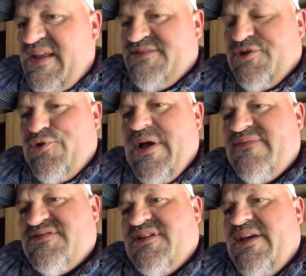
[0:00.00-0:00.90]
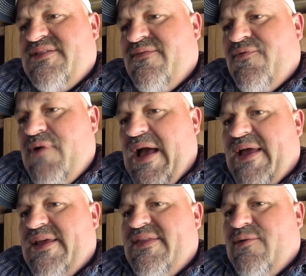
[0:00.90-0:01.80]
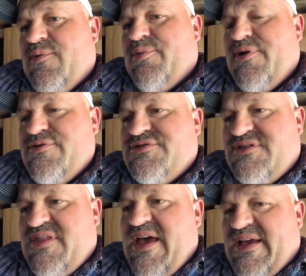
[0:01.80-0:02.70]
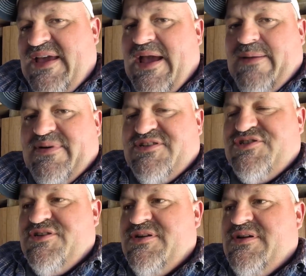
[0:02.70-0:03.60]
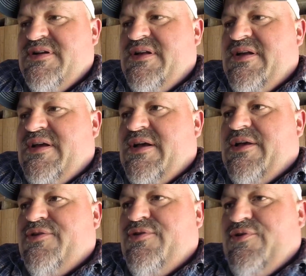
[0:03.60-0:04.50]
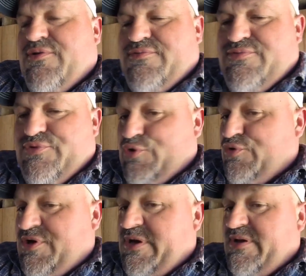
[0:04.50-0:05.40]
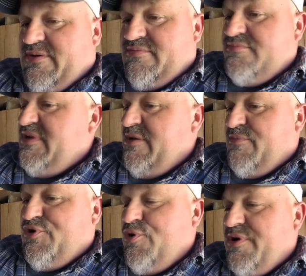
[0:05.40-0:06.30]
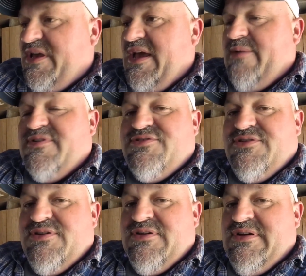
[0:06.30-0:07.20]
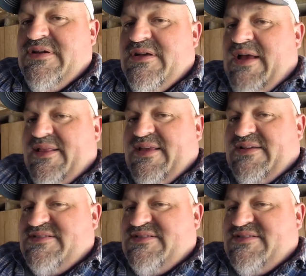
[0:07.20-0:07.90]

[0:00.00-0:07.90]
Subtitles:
So you have to select the variety that will produce that cabbage. You know, you can cut a immature cabbage at that